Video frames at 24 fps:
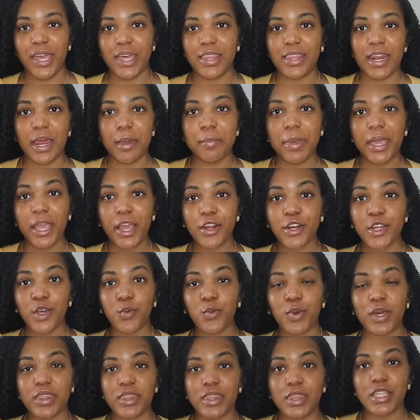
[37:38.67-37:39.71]
And then I paired it
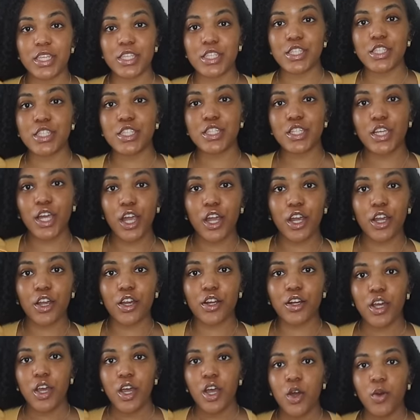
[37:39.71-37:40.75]
with this
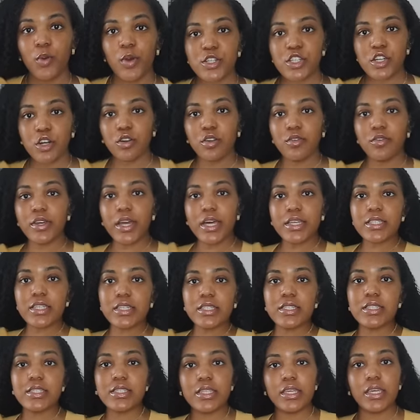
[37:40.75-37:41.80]
skirt, which I don't know if you guys
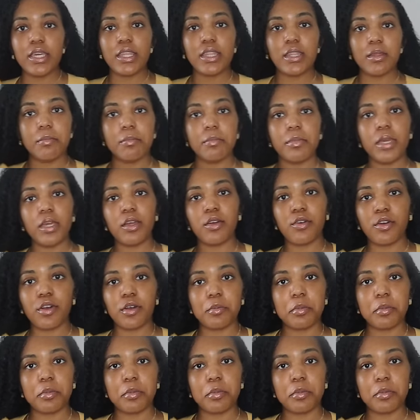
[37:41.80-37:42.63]
can see in the mirror